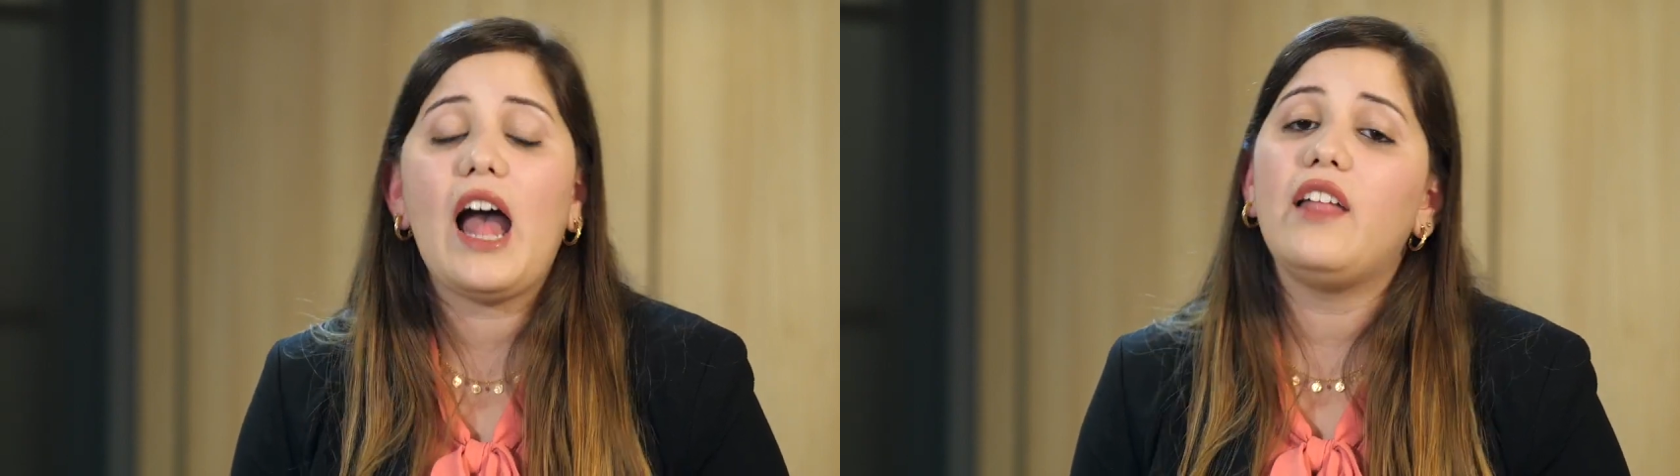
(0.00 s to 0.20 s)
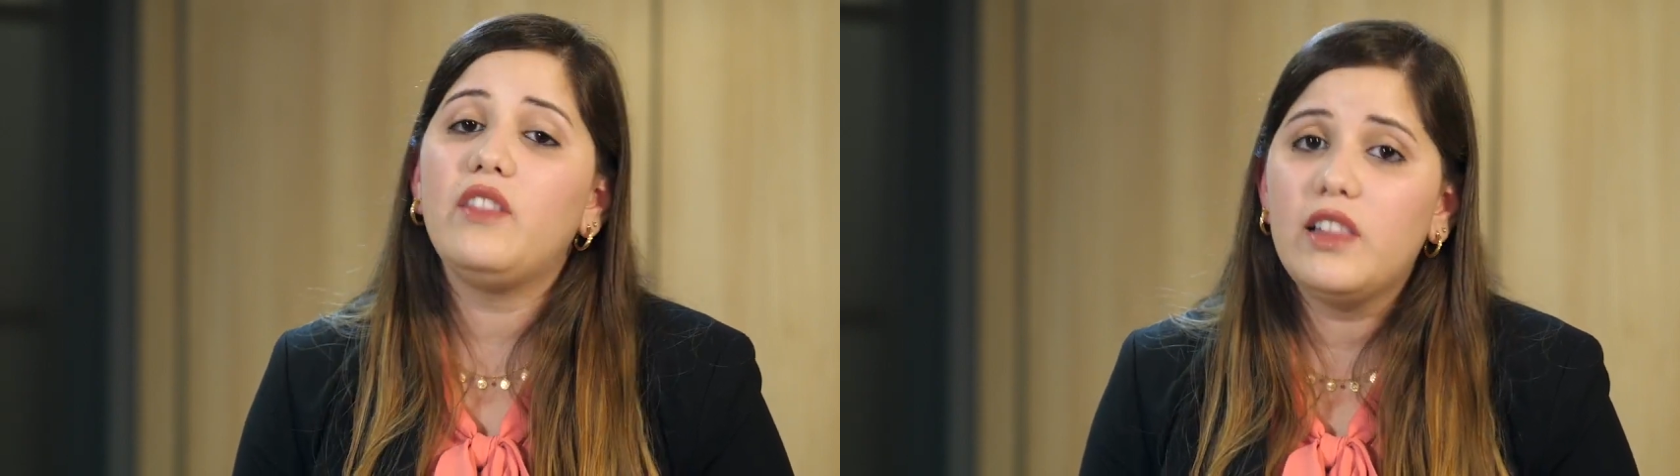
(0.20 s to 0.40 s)

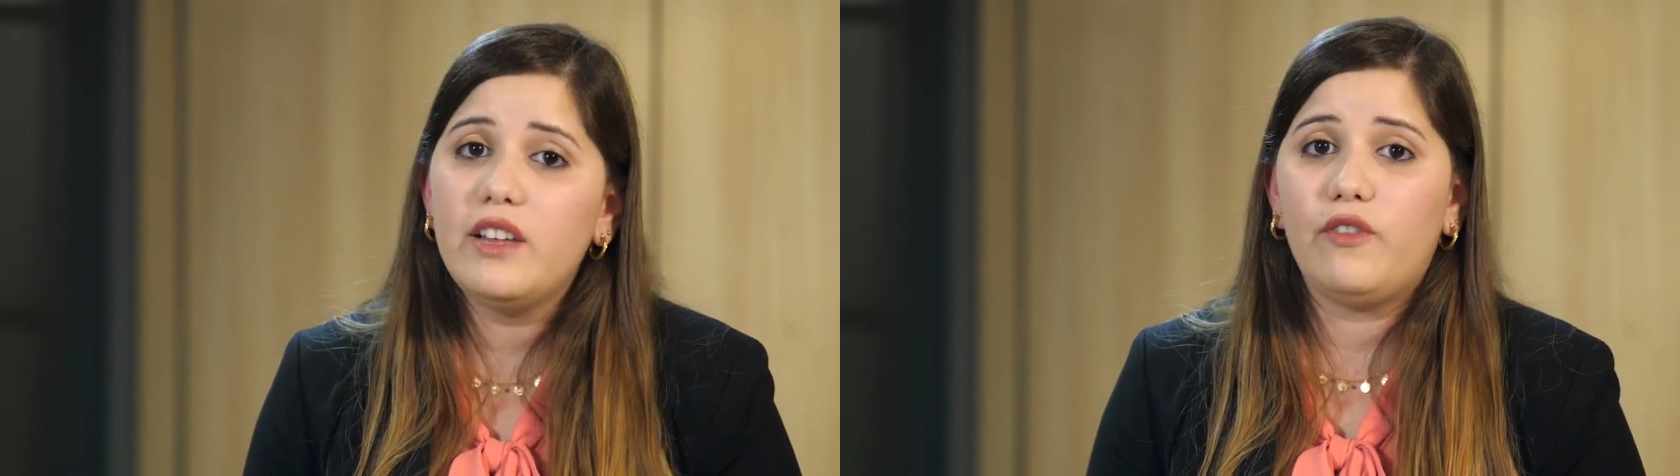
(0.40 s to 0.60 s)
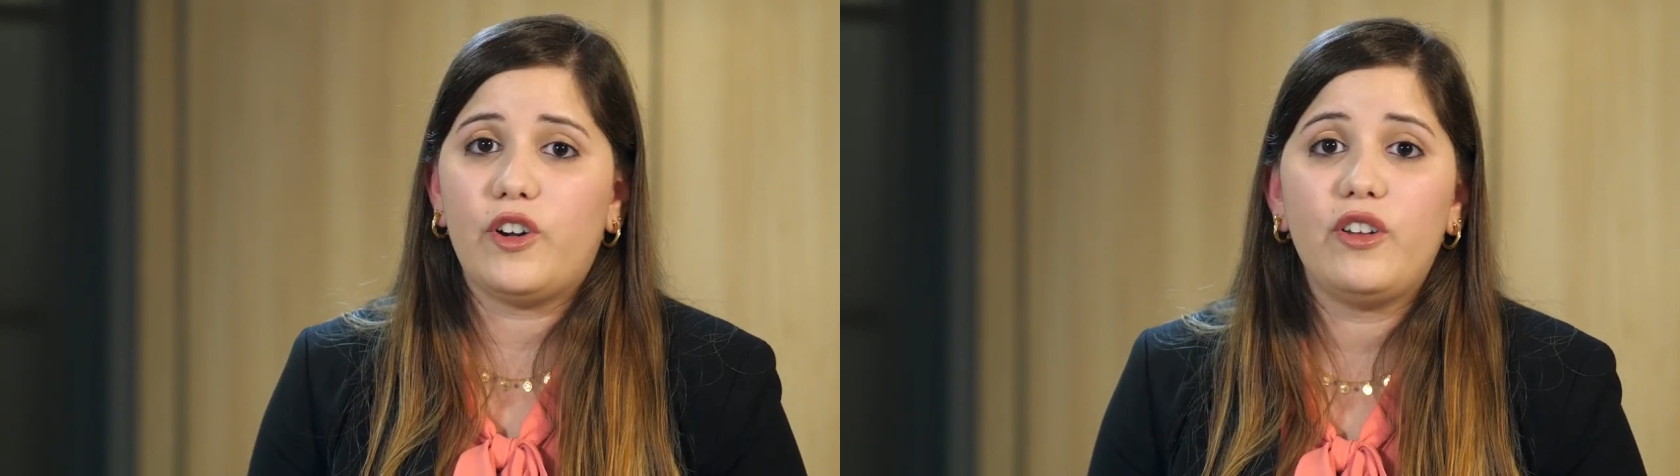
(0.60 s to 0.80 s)
and
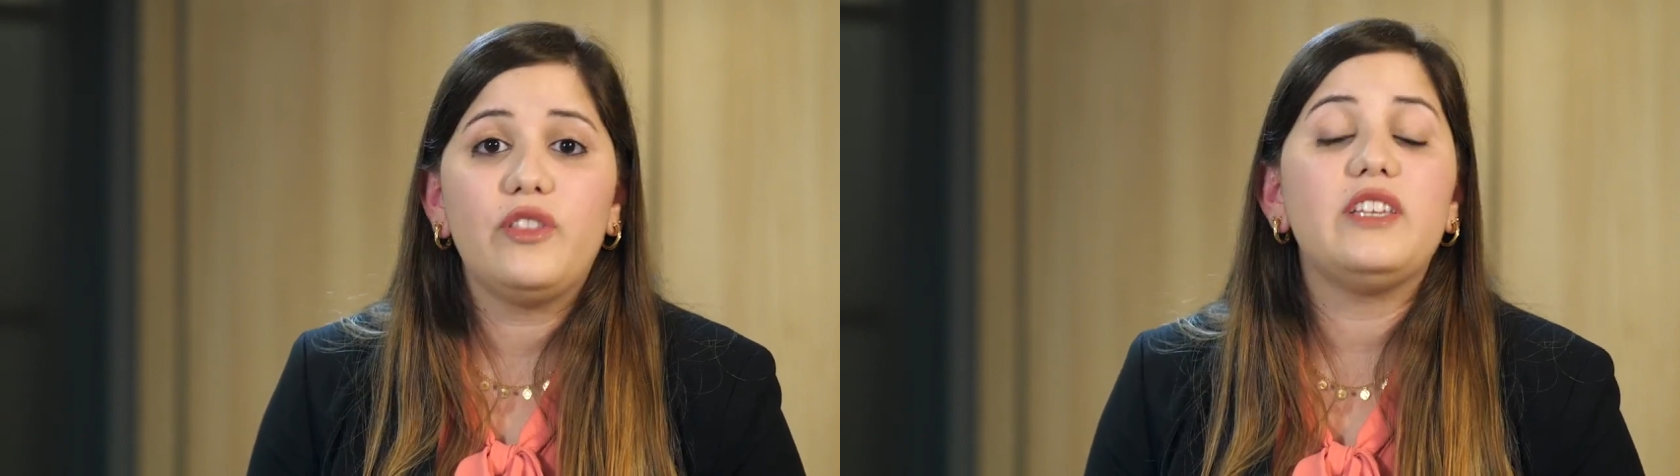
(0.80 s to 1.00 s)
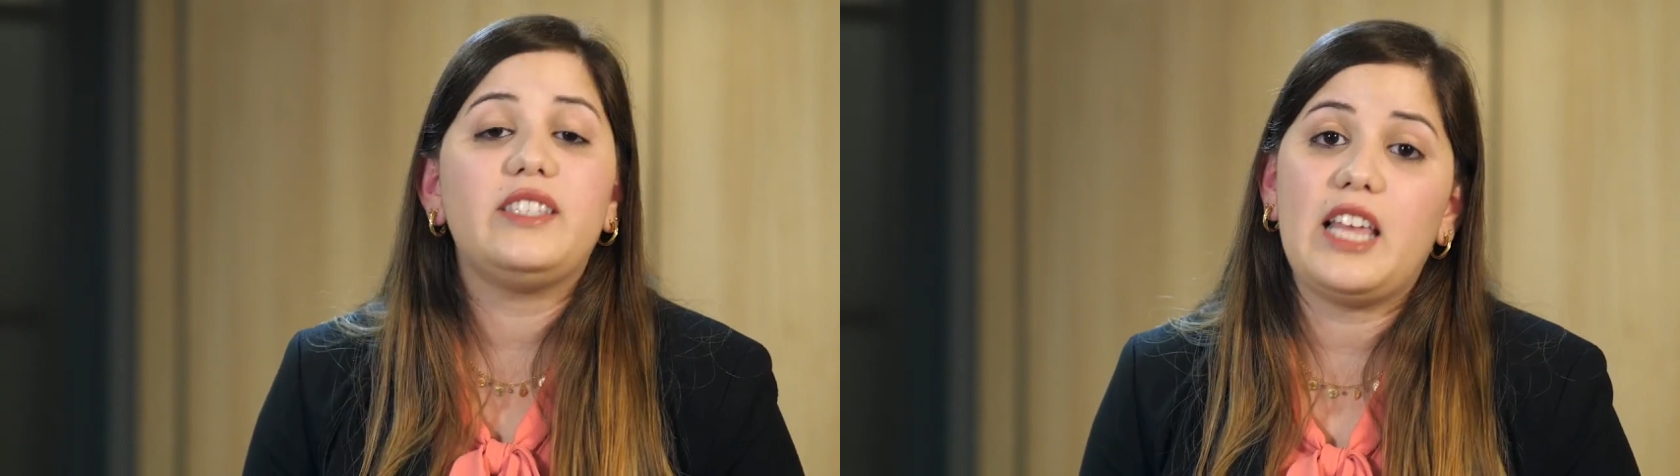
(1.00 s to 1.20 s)
deliver
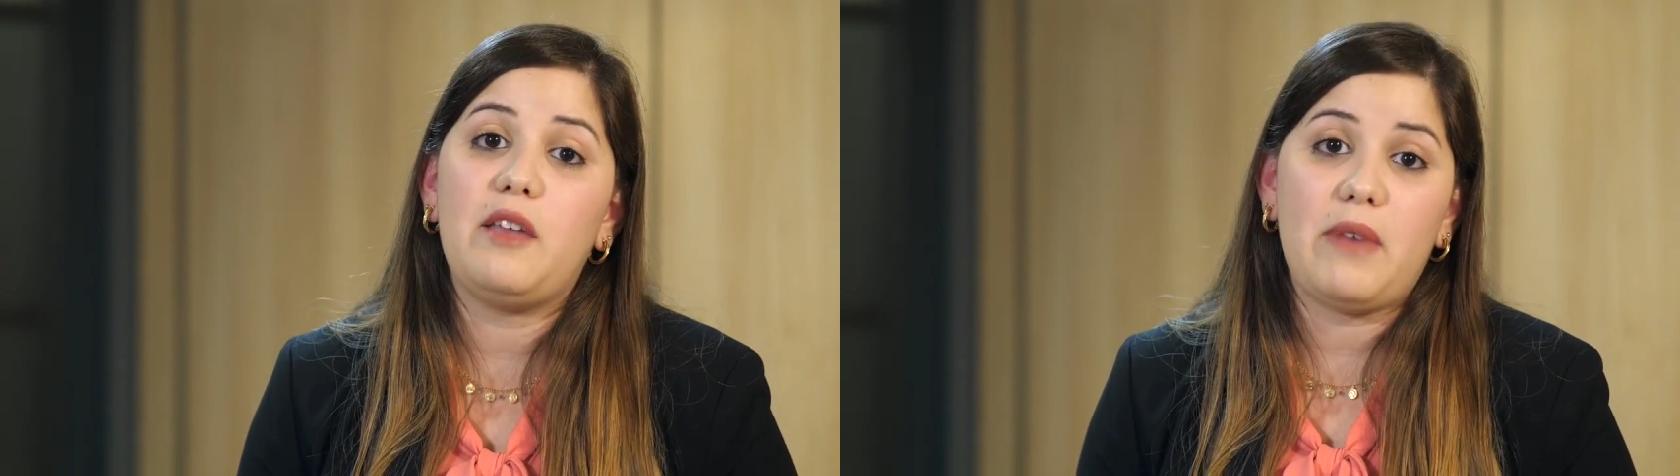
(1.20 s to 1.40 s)
the same